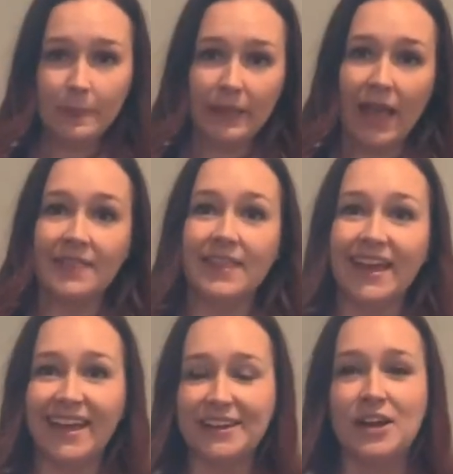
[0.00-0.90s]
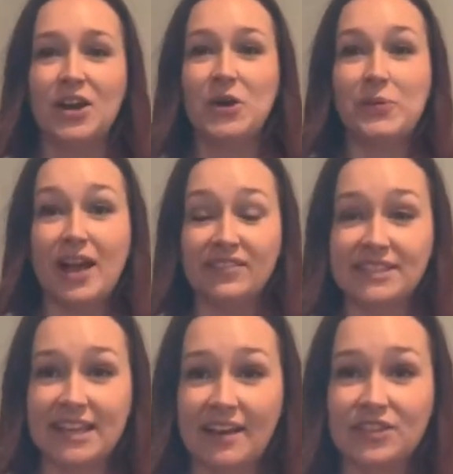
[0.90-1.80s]
And then we
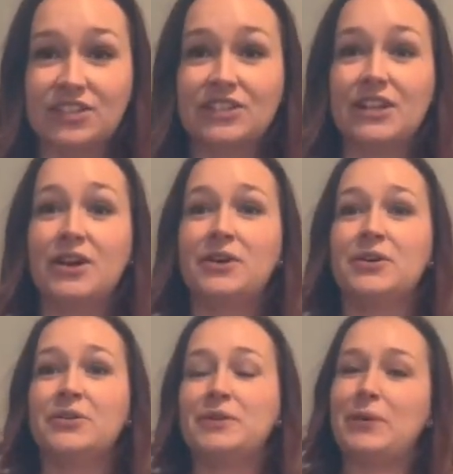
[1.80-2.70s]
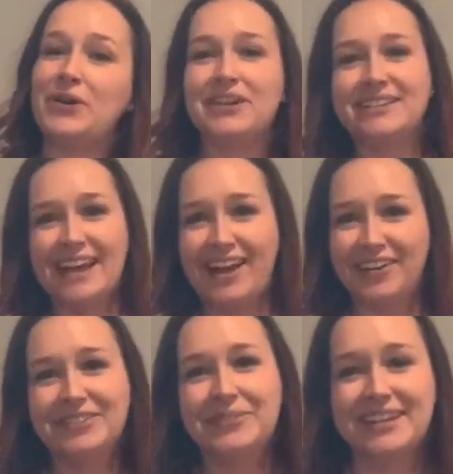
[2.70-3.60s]
obviously have to slow the pony
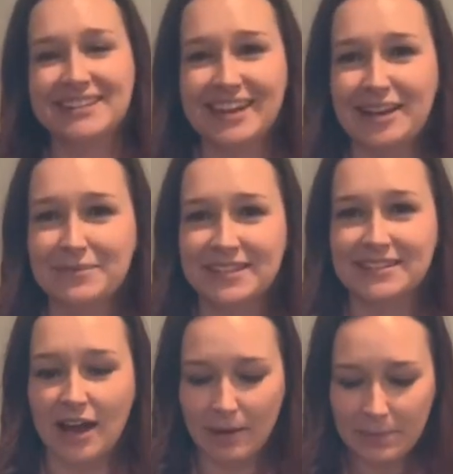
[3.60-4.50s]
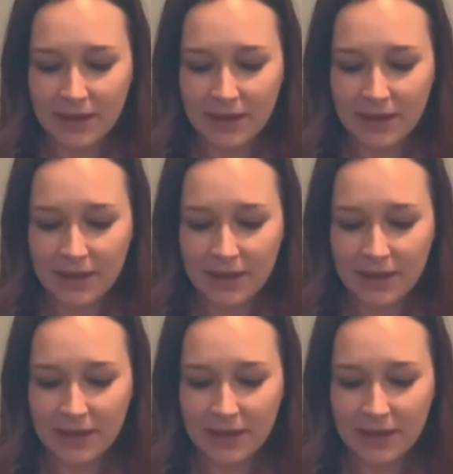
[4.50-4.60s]
down when it's time to stop.